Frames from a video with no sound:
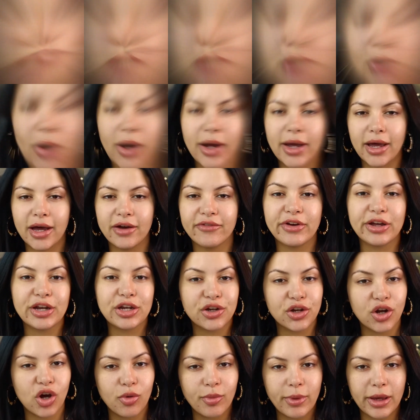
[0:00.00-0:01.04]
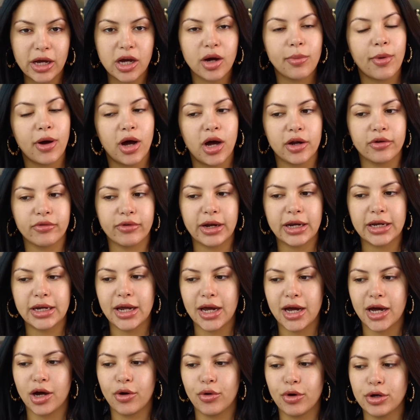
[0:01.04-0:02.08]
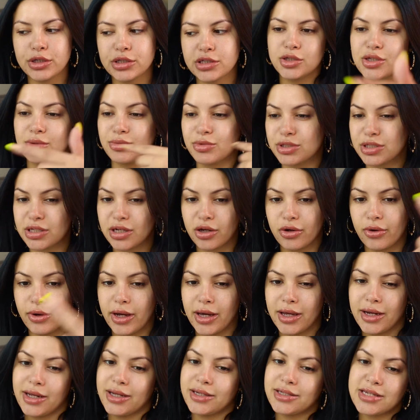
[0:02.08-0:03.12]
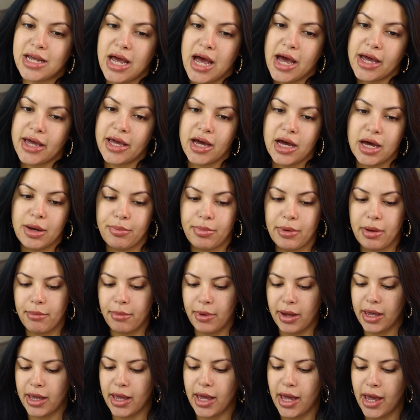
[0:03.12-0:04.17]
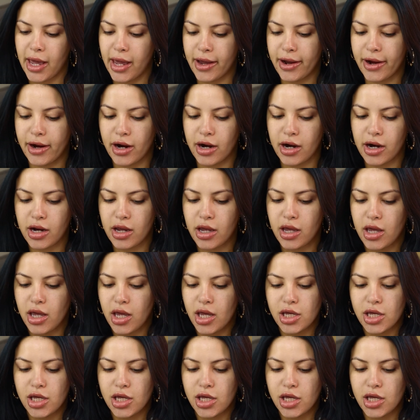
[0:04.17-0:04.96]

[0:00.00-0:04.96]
So I have no makeup on right now, so I'm just gonna go ahead and tie up my hair